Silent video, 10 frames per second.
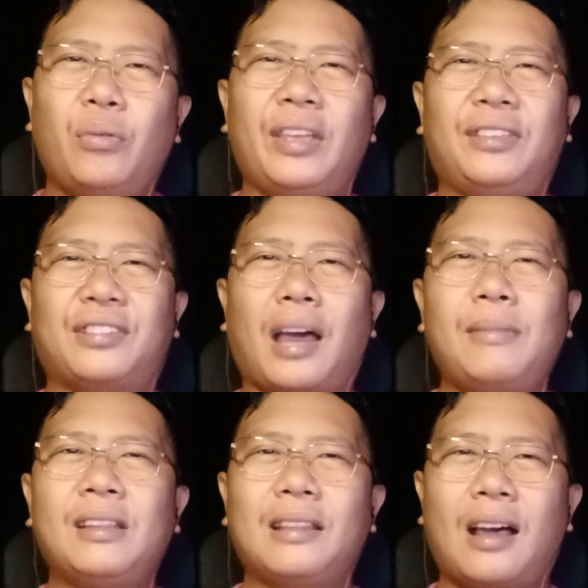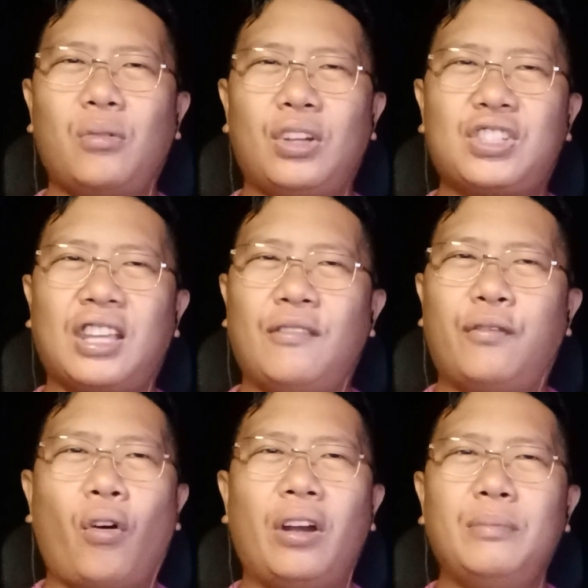we examined language in
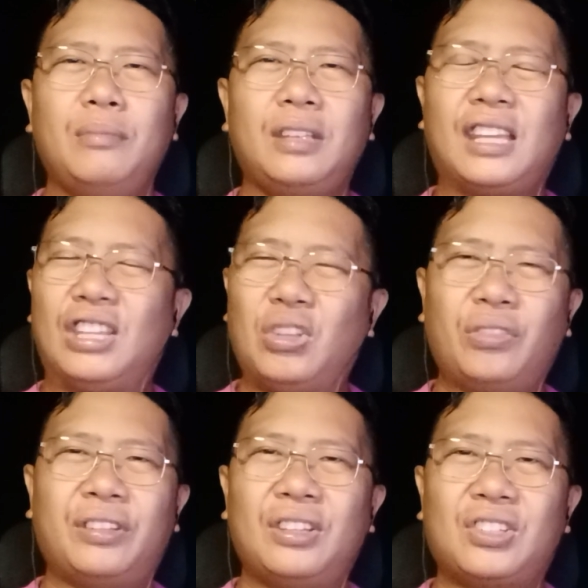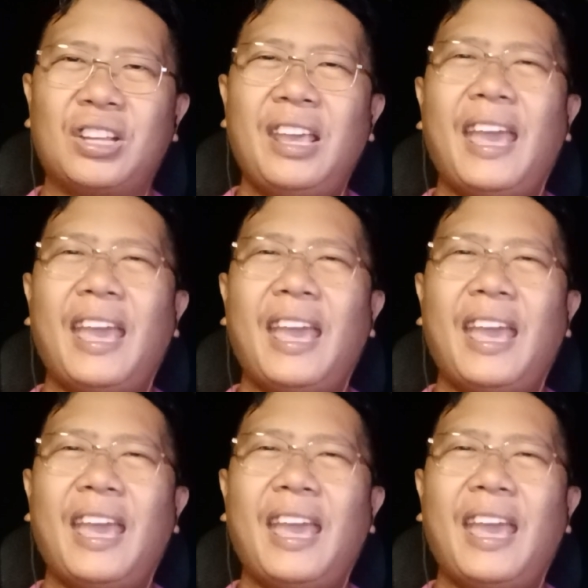form, in usage,